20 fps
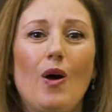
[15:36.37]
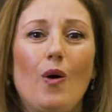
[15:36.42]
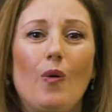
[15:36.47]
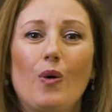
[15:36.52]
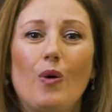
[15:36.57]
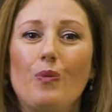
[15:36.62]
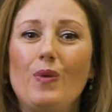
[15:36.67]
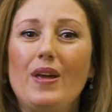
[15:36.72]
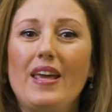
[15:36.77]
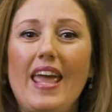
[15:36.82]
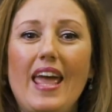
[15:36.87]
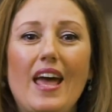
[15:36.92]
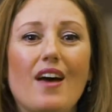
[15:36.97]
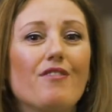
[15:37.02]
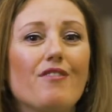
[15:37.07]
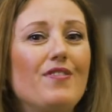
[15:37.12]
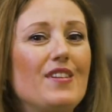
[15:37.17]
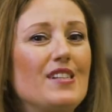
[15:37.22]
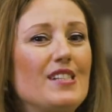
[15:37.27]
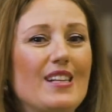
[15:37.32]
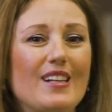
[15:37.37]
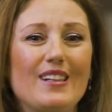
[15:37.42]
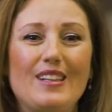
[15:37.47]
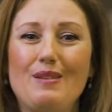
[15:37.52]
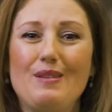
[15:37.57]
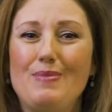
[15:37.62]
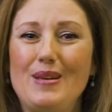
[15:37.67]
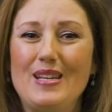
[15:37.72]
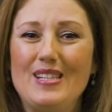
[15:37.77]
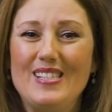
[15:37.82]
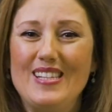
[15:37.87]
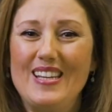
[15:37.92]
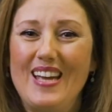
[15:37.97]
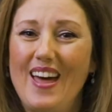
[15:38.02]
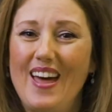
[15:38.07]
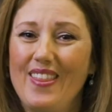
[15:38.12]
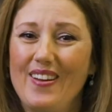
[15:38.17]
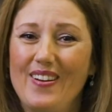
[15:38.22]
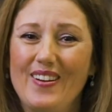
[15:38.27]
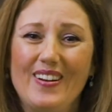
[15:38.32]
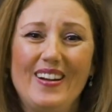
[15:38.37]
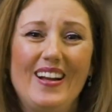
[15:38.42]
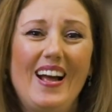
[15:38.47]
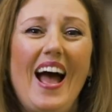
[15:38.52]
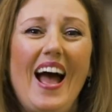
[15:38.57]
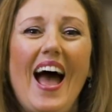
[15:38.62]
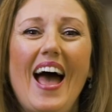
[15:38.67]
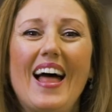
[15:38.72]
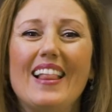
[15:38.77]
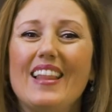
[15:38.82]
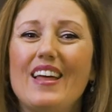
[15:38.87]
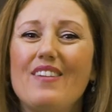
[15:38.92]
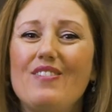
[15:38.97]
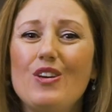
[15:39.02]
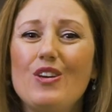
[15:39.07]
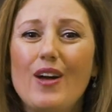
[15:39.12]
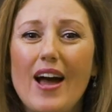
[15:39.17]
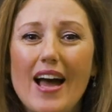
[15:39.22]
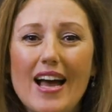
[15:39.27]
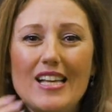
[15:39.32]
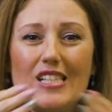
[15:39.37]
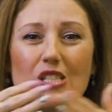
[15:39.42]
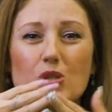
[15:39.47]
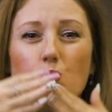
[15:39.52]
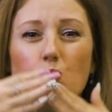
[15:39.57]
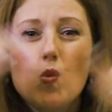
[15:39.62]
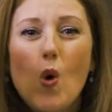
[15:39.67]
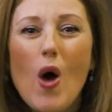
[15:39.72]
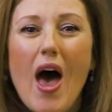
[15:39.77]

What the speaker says: when we can't physically be together. I love you guys.